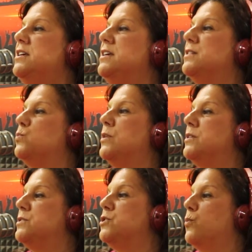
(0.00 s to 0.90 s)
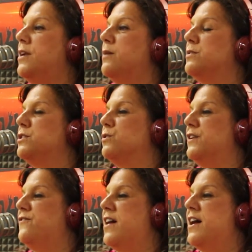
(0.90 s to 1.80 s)
is when, so when I was
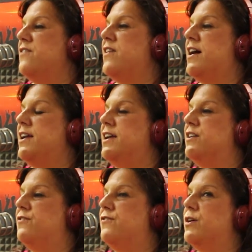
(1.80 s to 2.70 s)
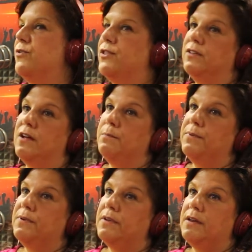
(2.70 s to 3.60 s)
35, I had felt the
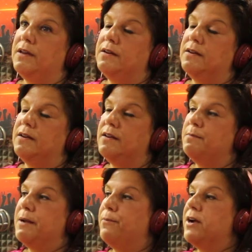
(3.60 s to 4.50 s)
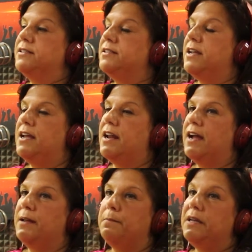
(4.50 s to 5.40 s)
lump mm-hmm. in in my breast, and
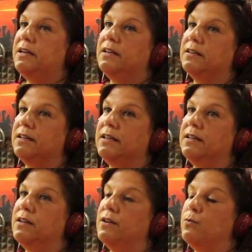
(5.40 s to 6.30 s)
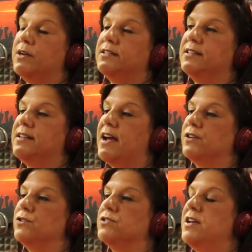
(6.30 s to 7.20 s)
I immediately went to the
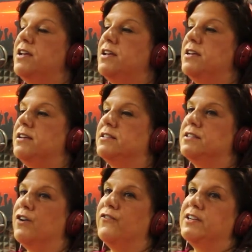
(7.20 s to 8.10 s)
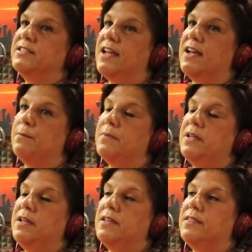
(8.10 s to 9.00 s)
doctors. Is self exam.
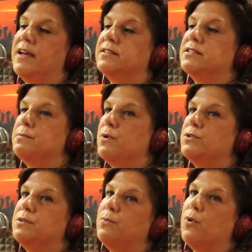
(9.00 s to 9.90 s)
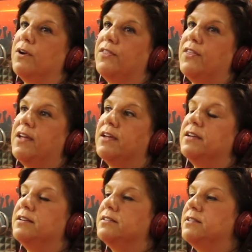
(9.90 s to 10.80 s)
Mm-hmm. That's the most important thing.
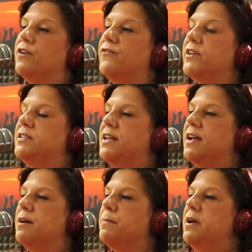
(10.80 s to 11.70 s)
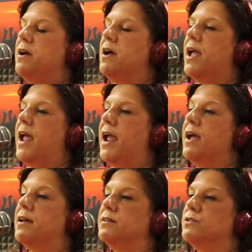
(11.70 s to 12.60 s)
Is self exam.
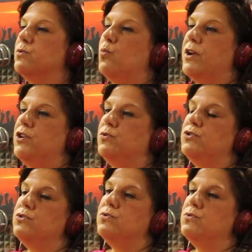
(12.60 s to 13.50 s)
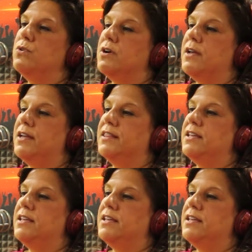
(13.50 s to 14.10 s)
And when you do hit